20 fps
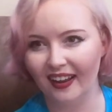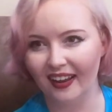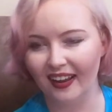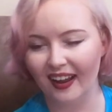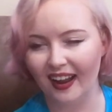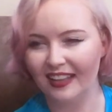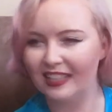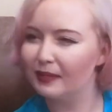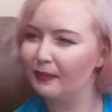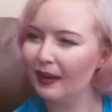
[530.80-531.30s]

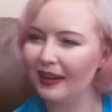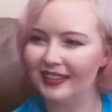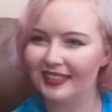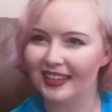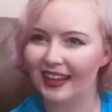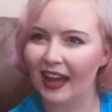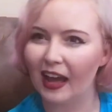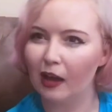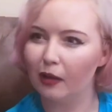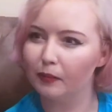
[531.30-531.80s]
it's
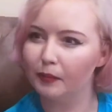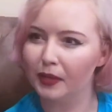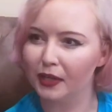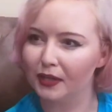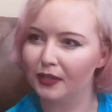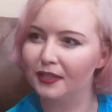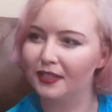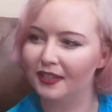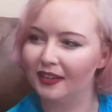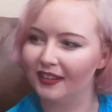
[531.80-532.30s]
amazing how
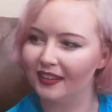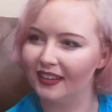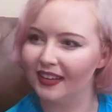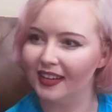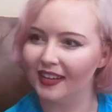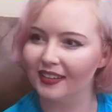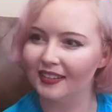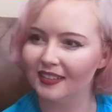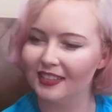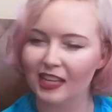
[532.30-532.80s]

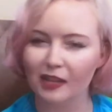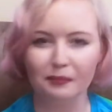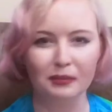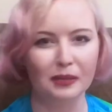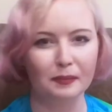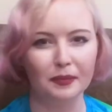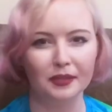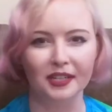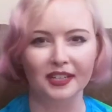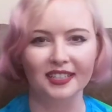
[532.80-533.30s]
personally some
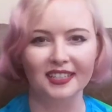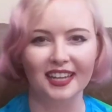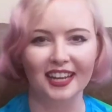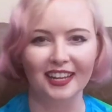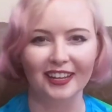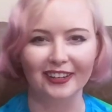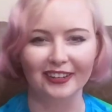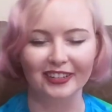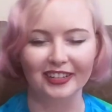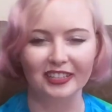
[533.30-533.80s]
people can
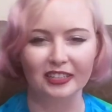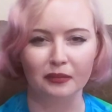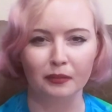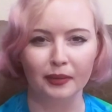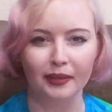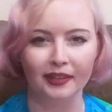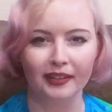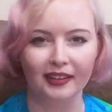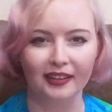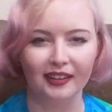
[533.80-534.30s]
take your
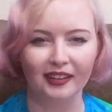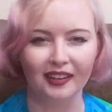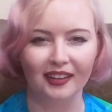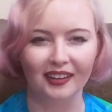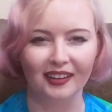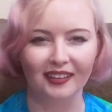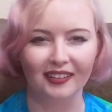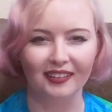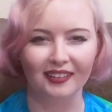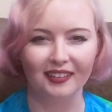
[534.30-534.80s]
disability,
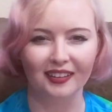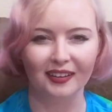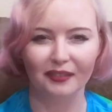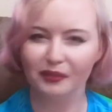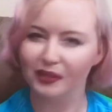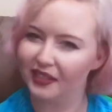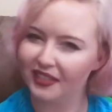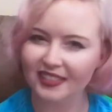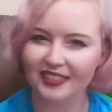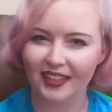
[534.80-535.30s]
and it
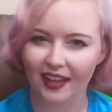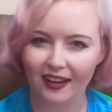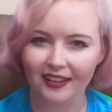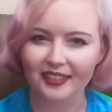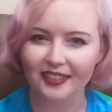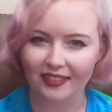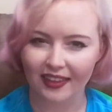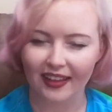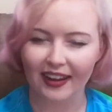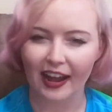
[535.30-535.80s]
really
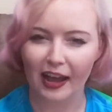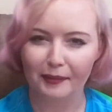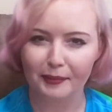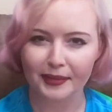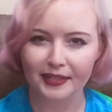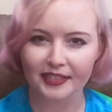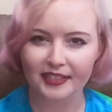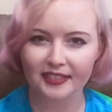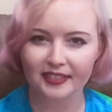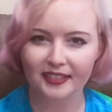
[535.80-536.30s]
sucks if that
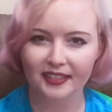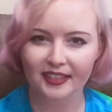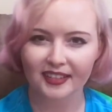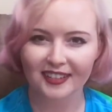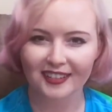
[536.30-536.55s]
happens.